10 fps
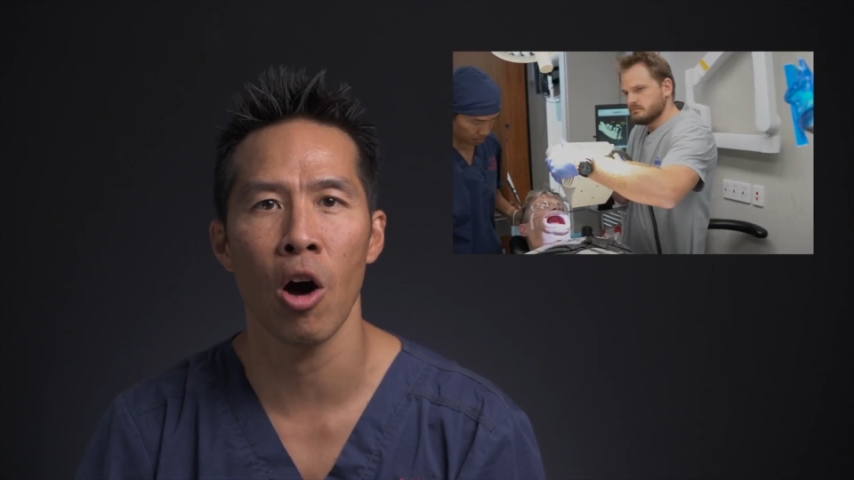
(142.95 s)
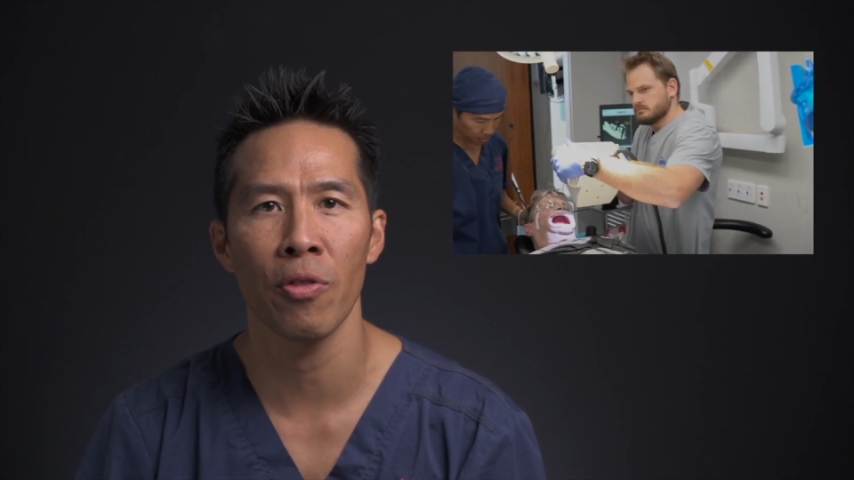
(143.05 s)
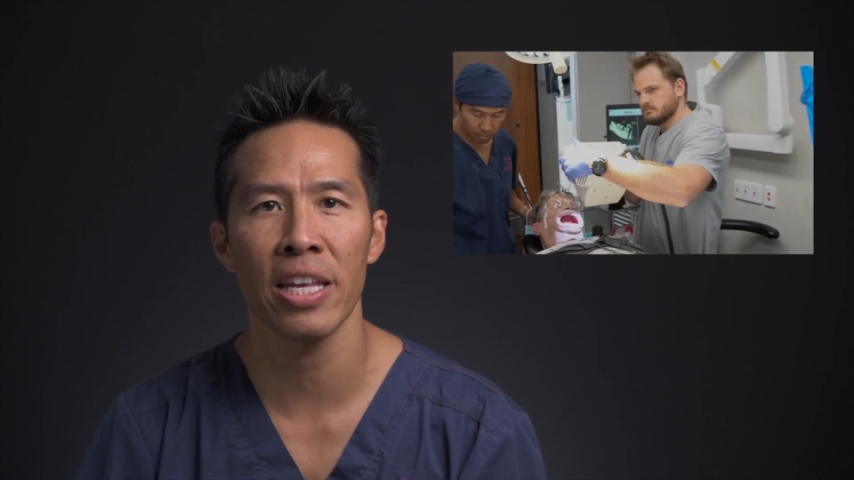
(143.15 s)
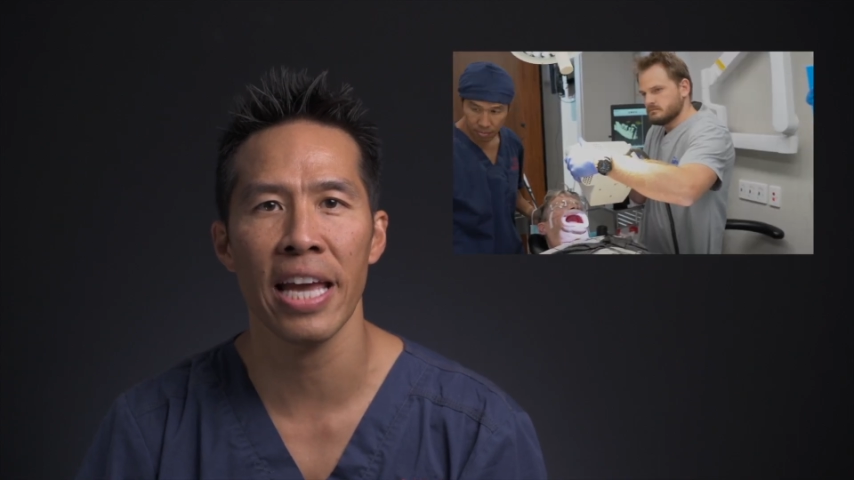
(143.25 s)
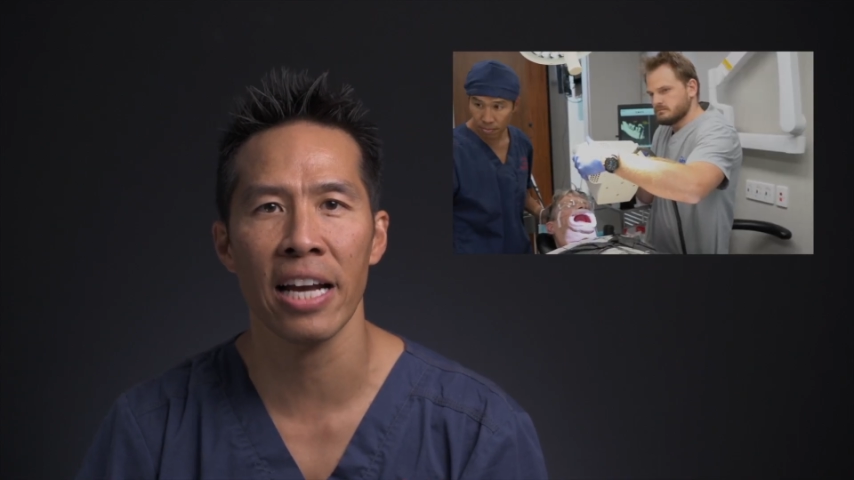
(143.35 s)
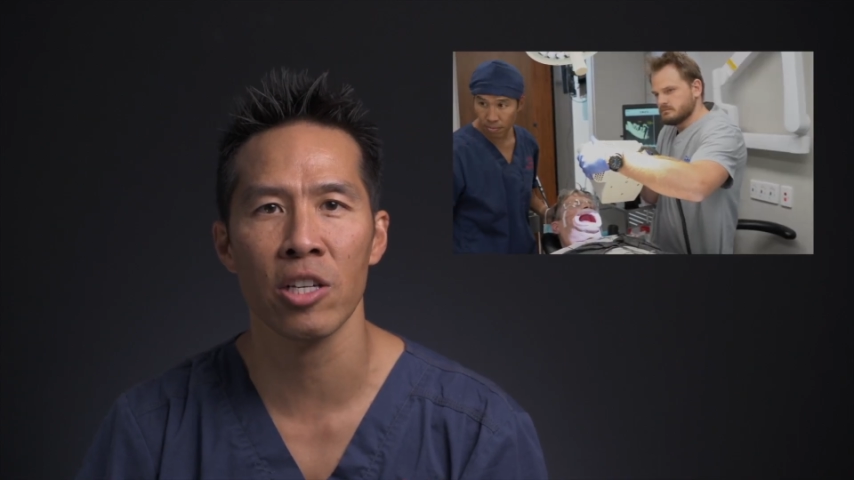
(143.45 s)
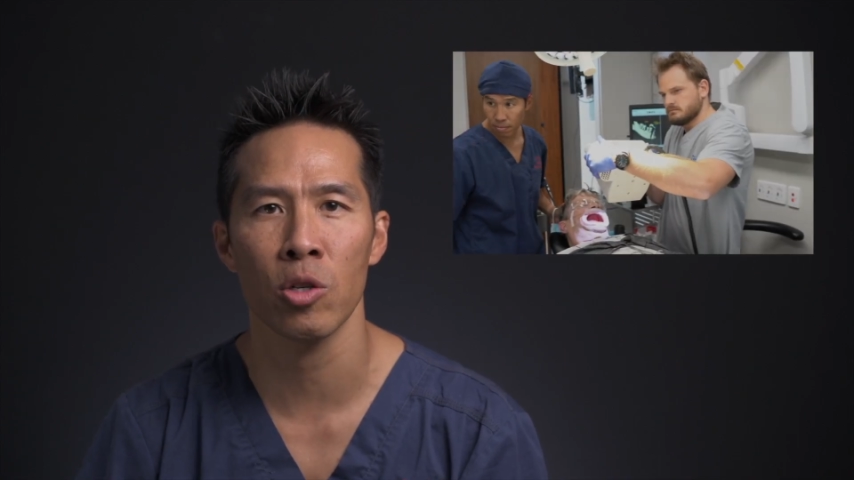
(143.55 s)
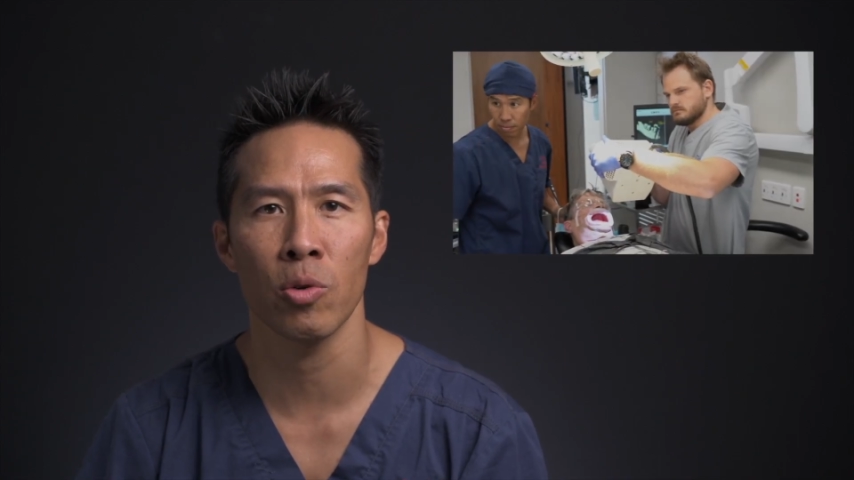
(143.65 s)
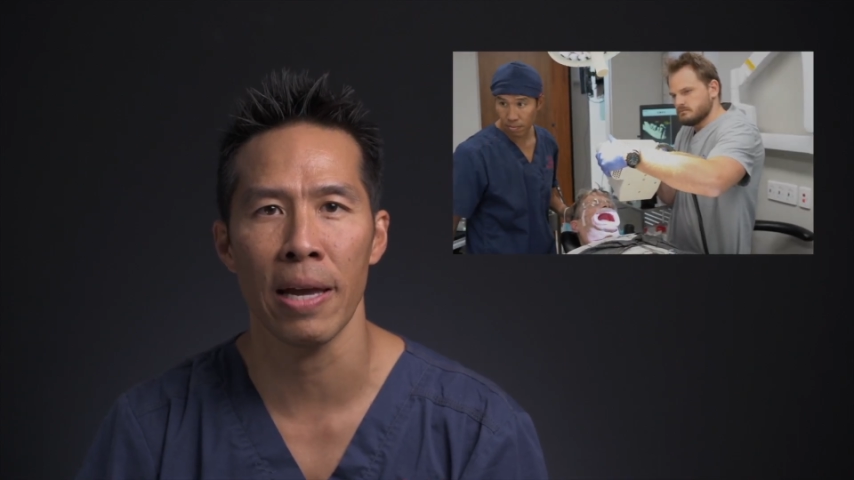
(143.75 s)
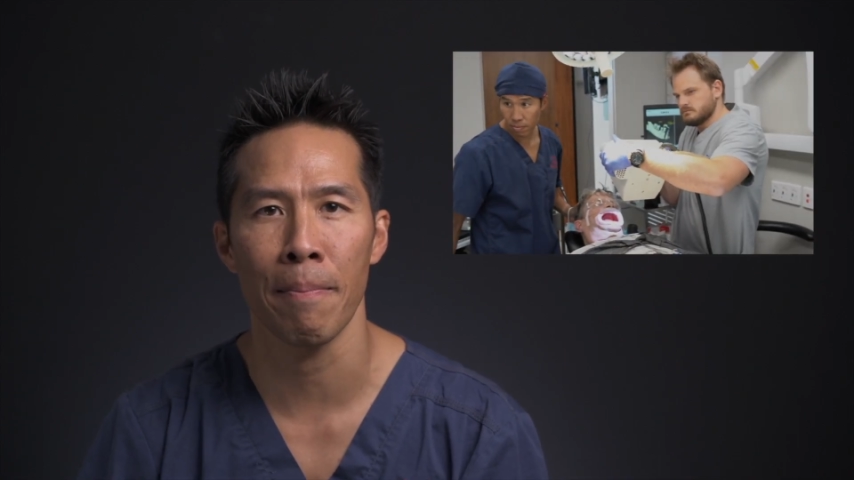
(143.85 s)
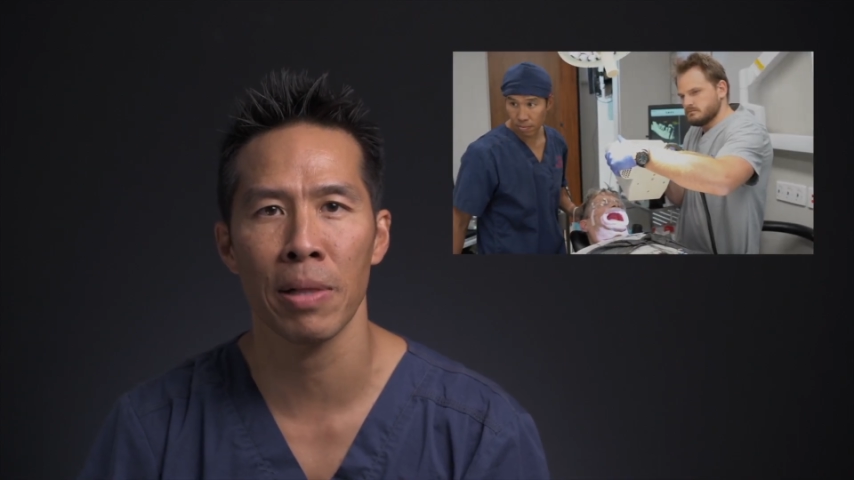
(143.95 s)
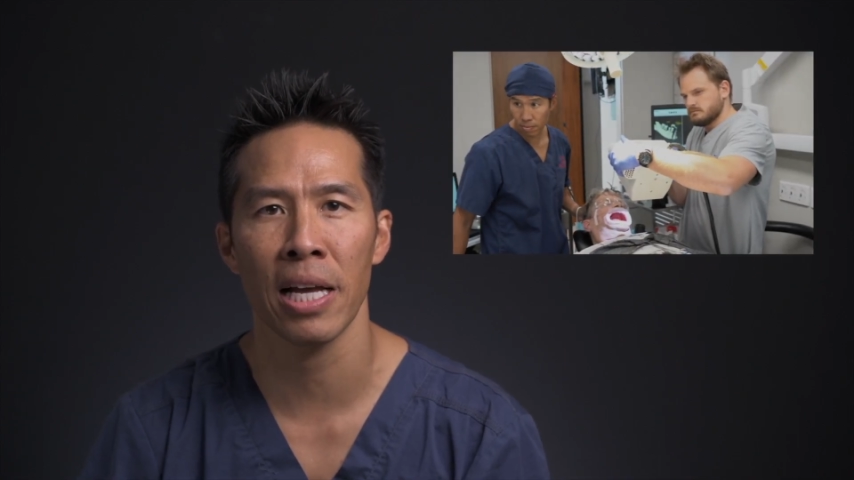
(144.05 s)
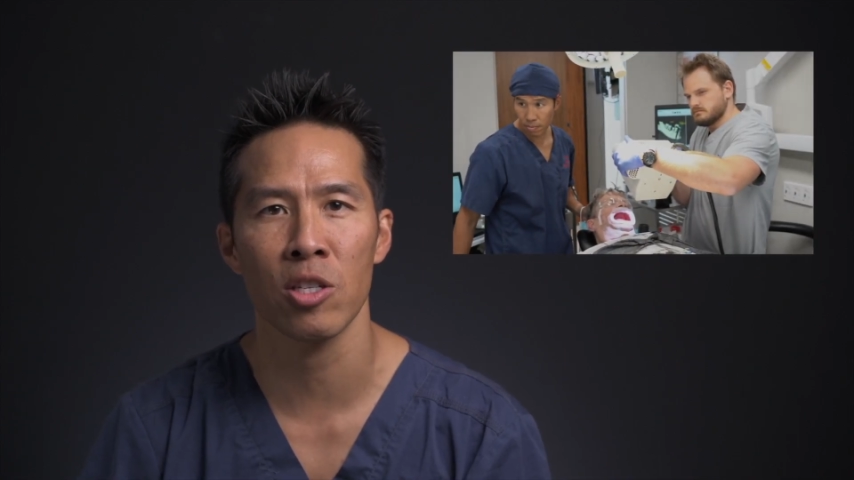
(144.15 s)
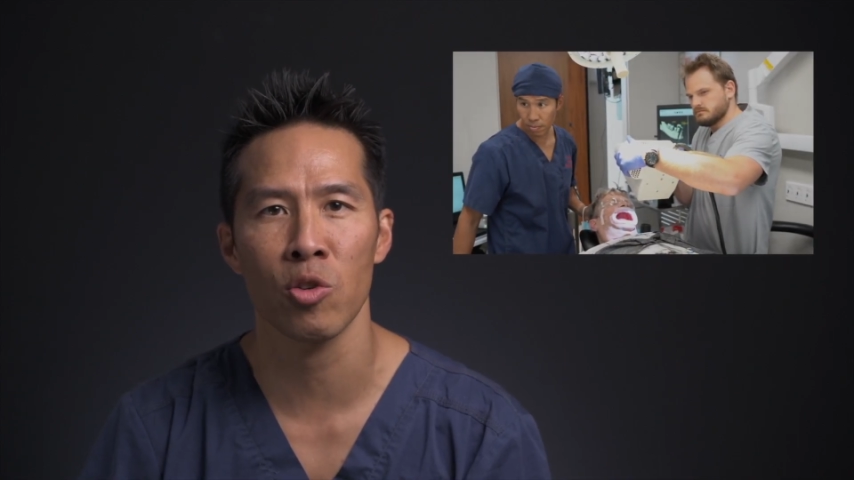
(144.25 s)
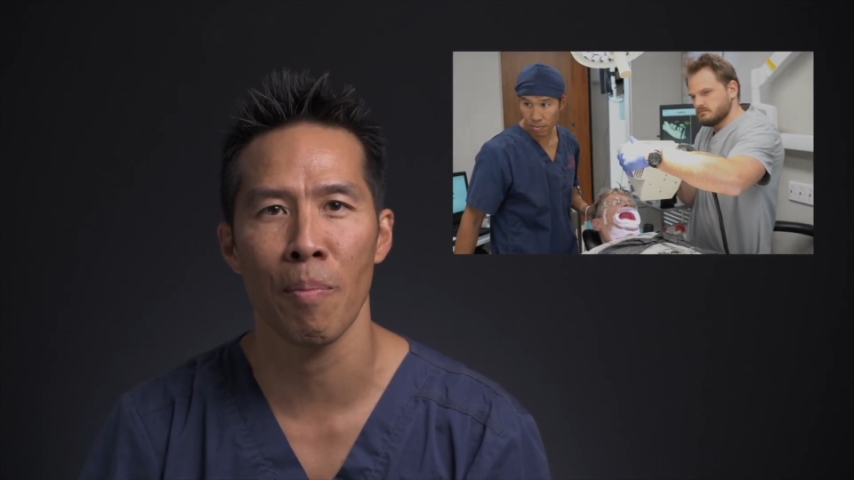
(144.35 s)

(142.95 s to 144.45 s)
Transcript: on the actual implants or